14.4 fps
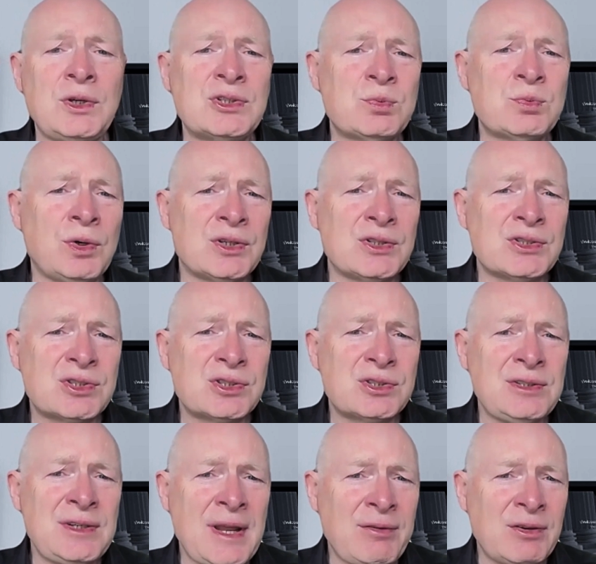which was
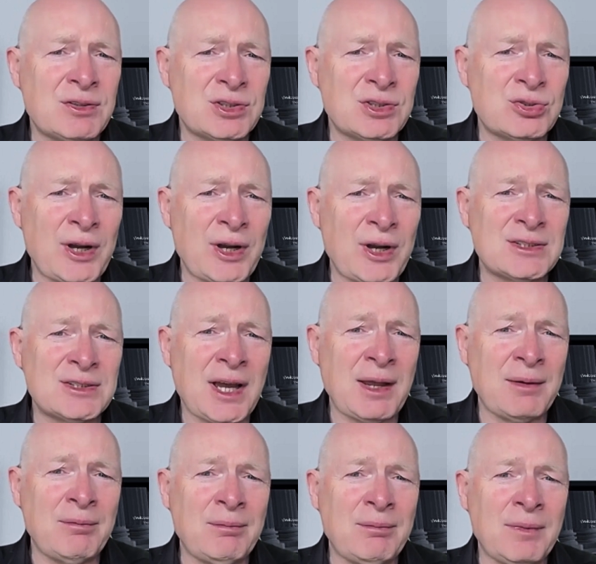never to trade
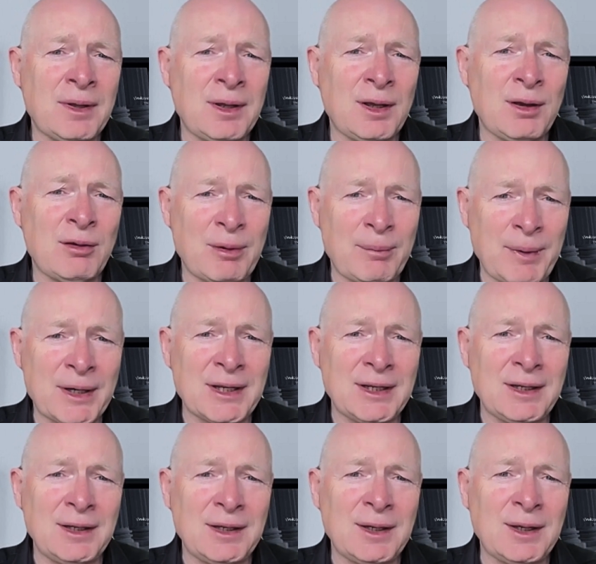time for
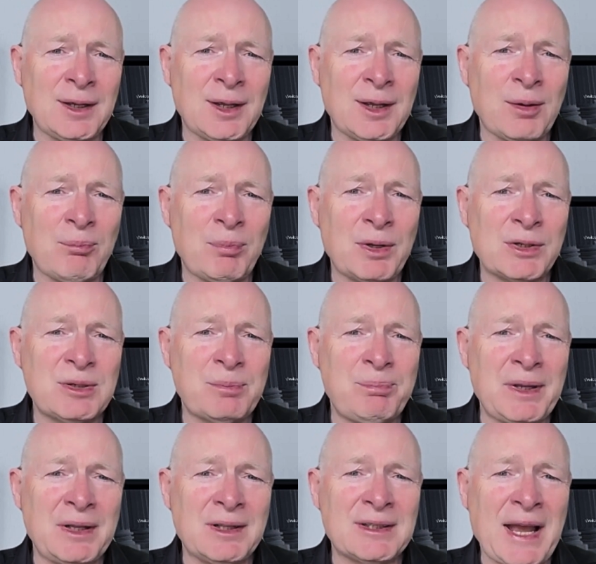money, but to
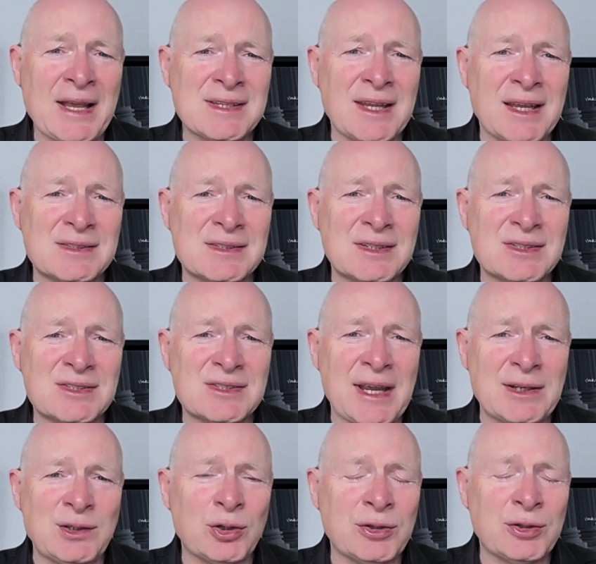build assets
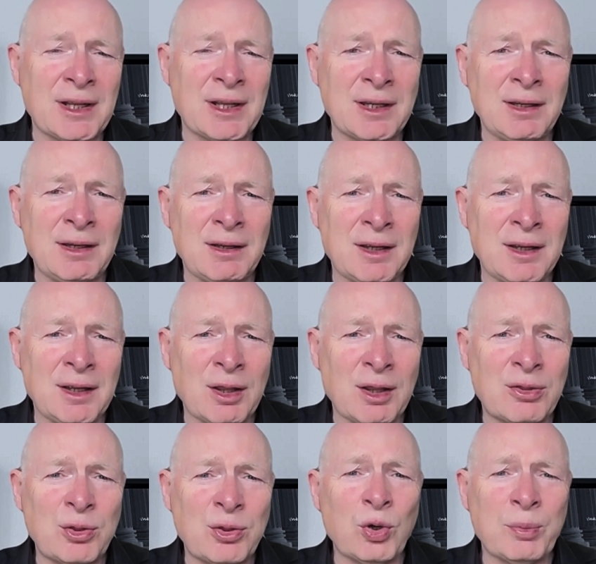instead. Not that I
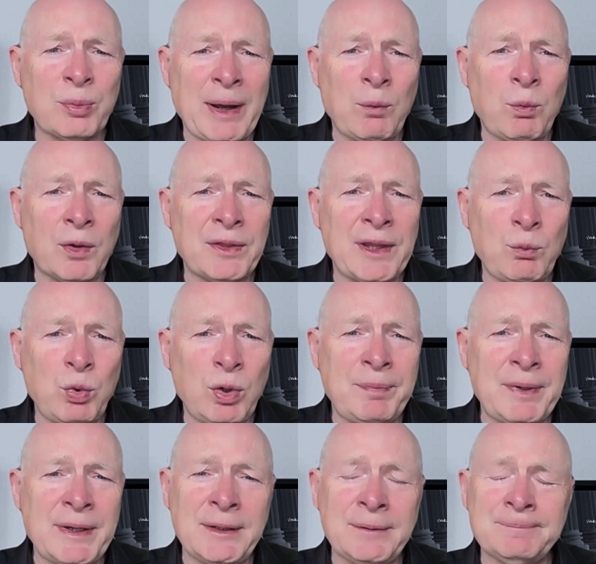thought about what they
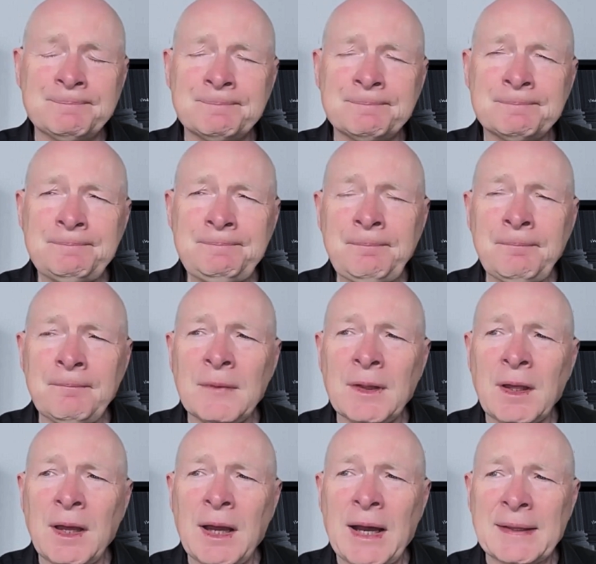would be
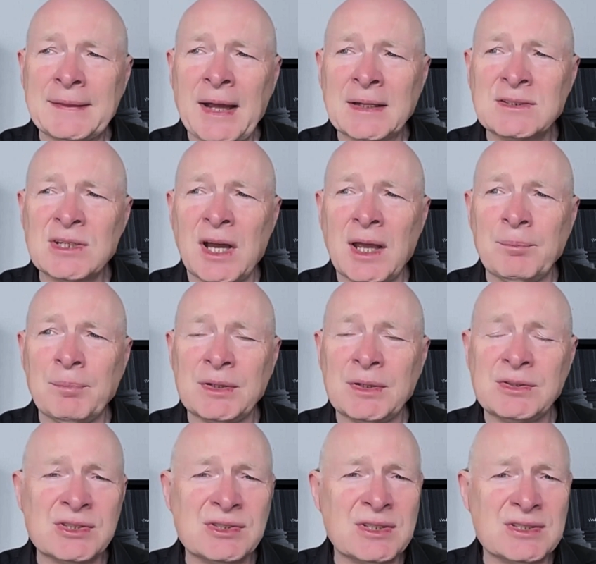at that time,
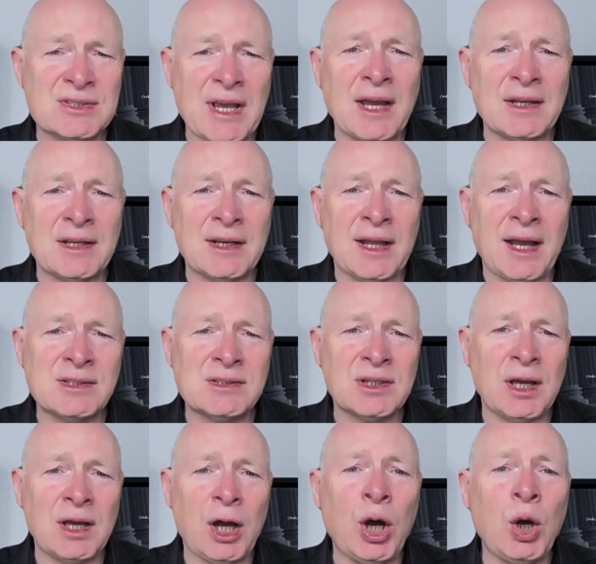but just decided I had
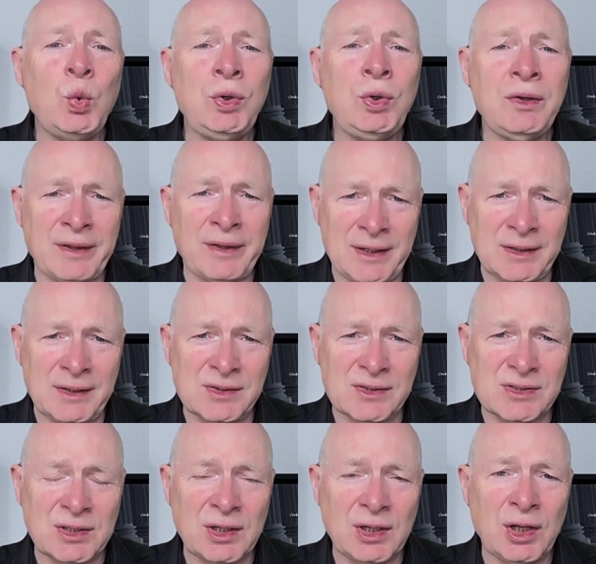to own
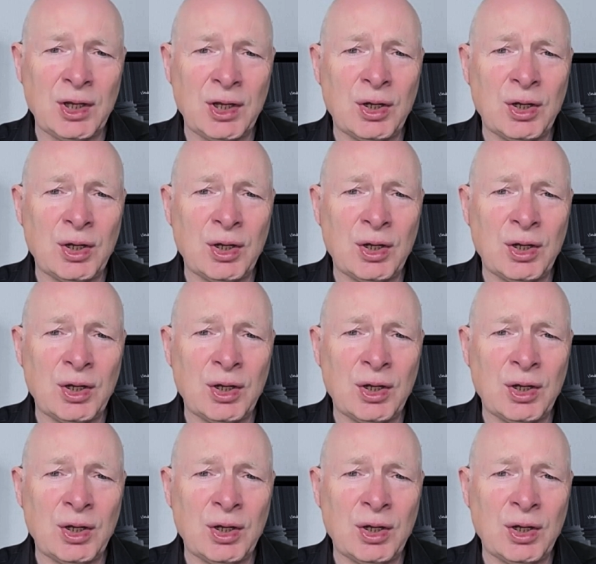things